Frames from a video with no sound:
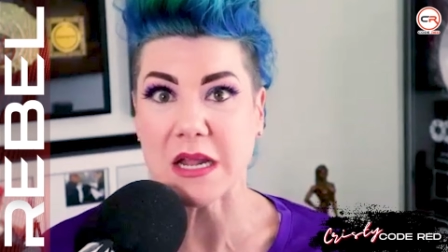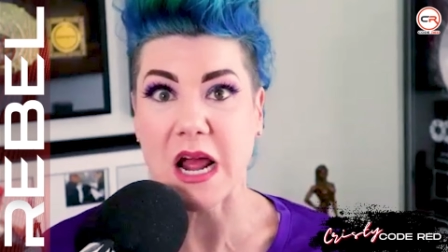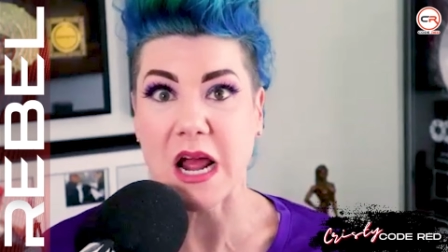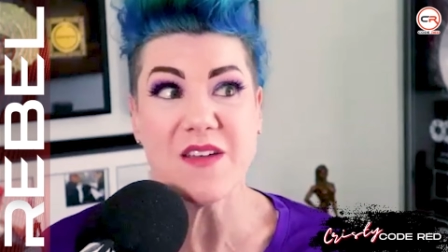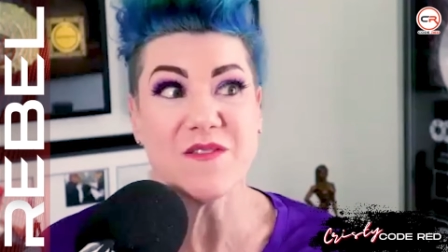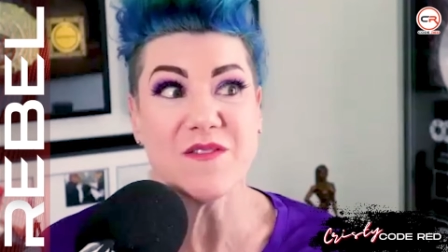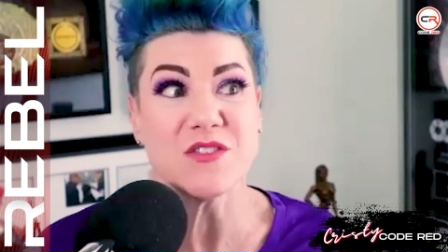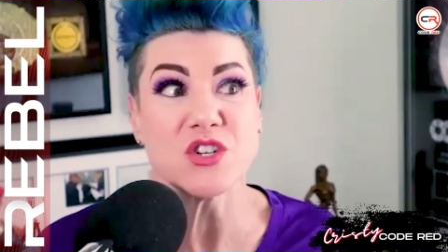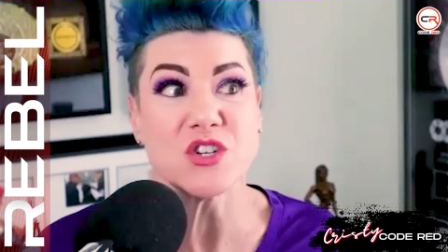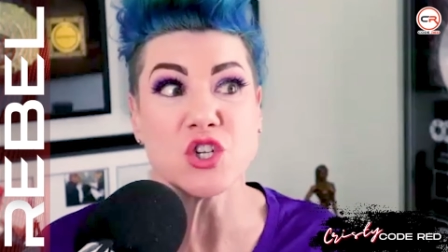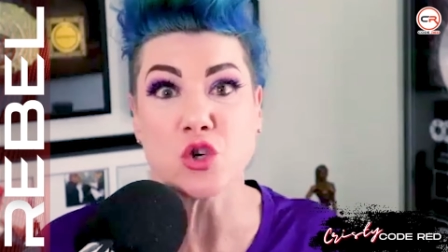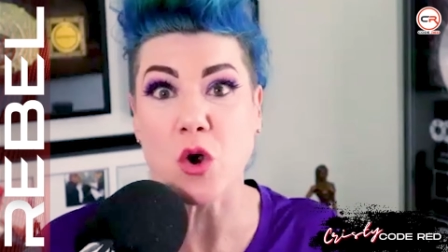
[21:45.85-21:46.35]
I
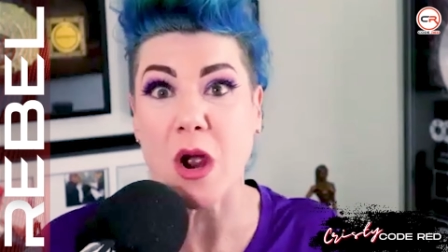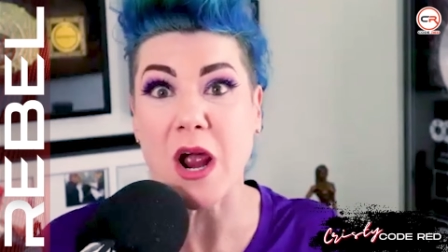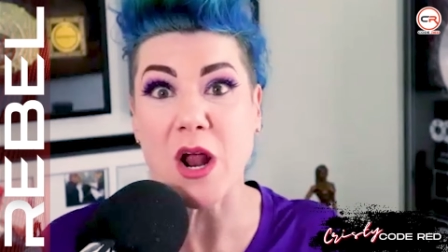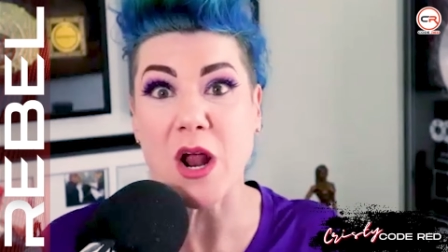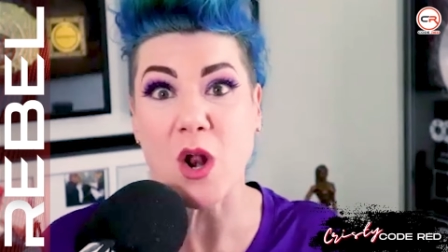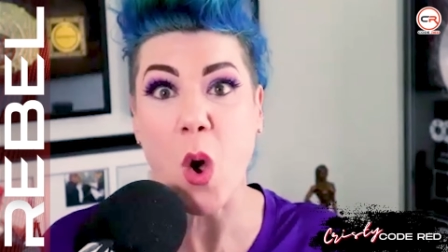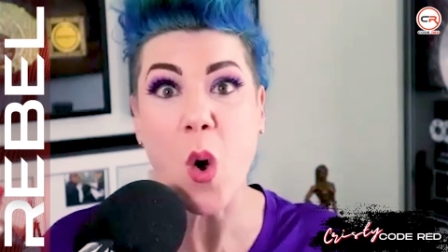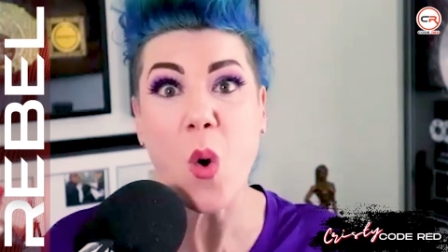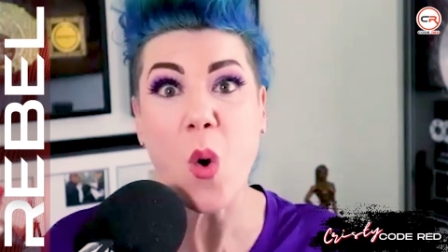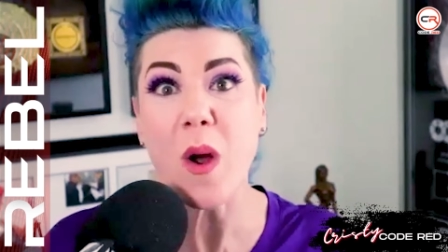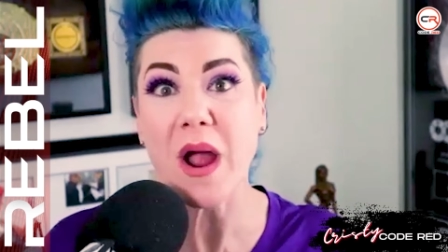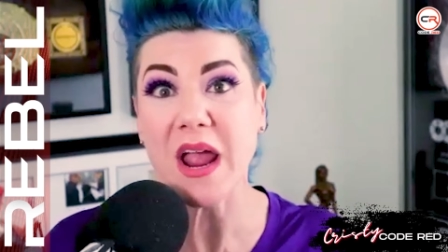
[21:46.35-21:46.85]
even tried,
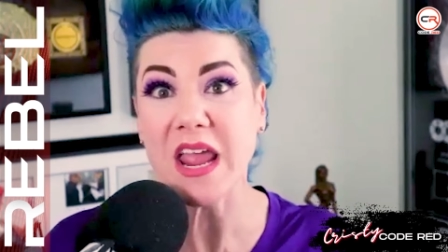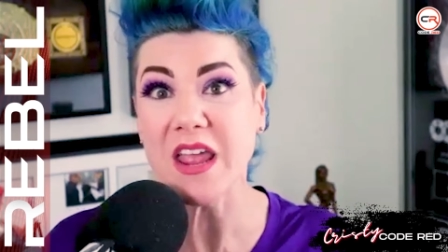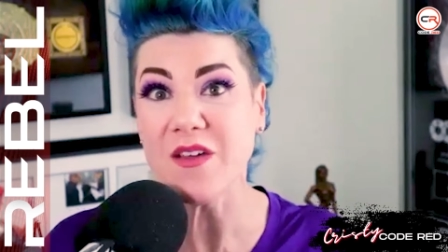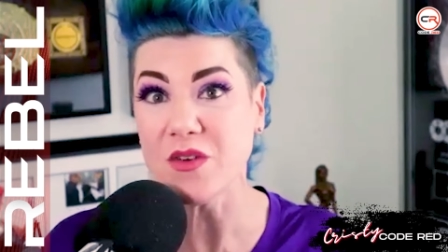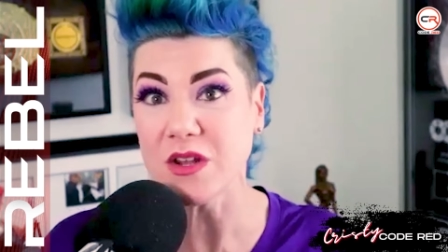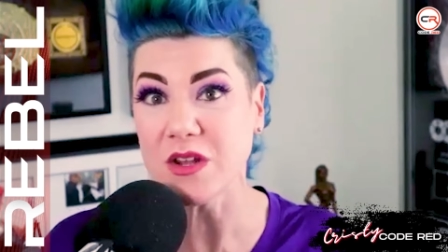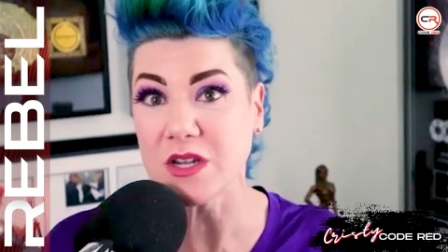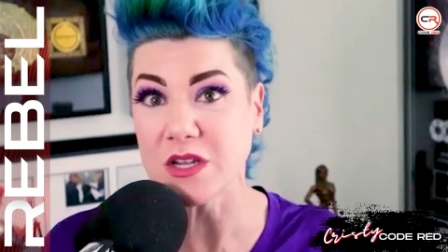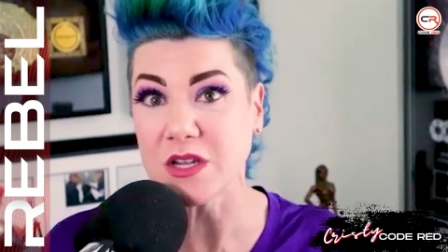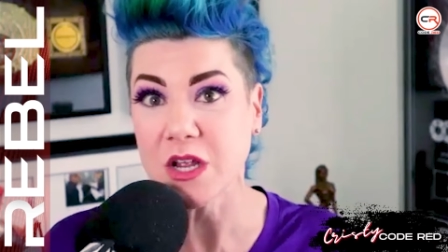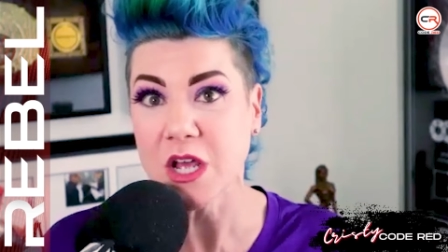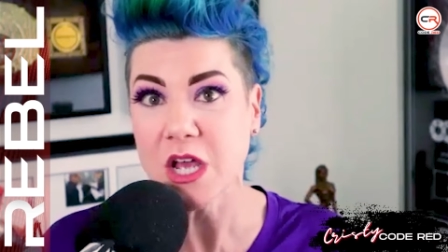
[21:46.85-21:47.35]
oh, I
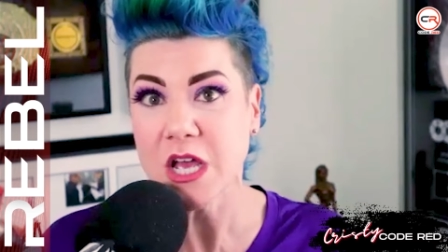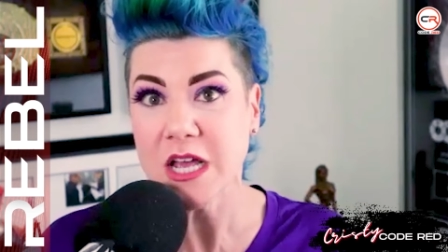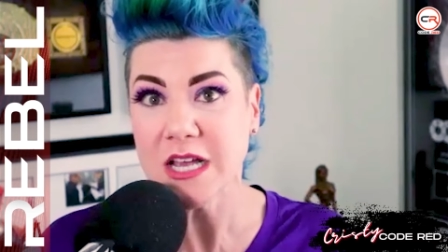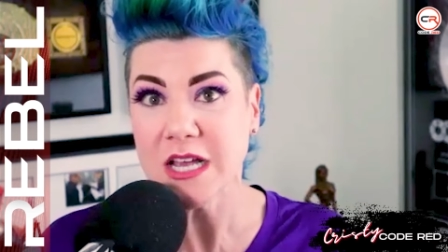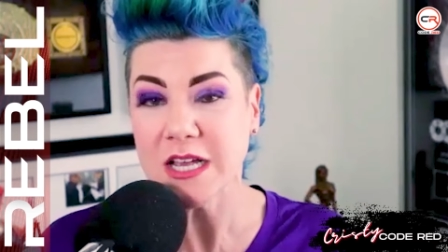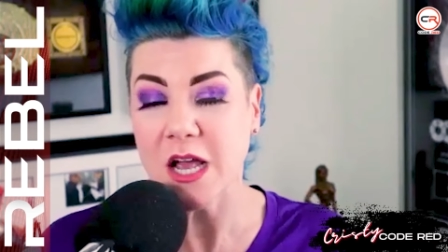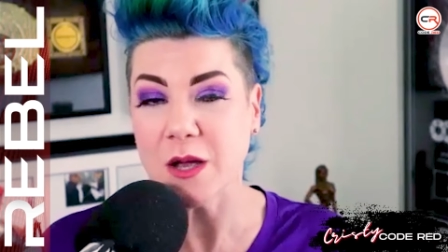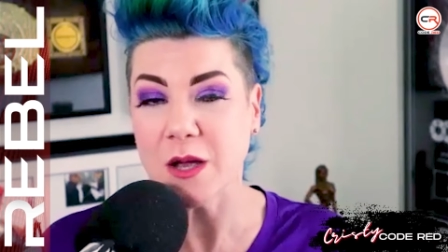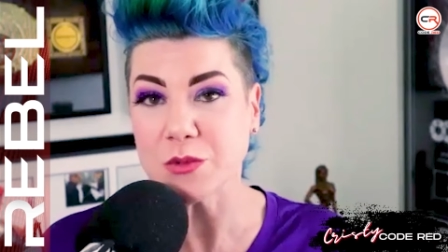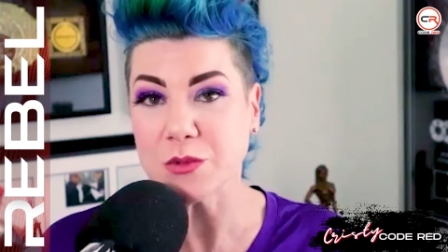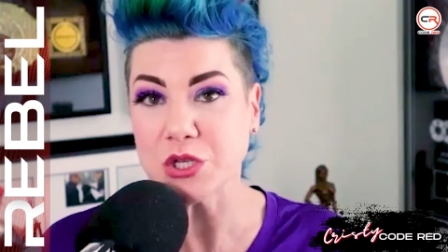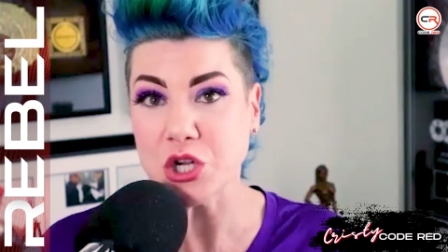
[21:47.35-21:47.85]
even um,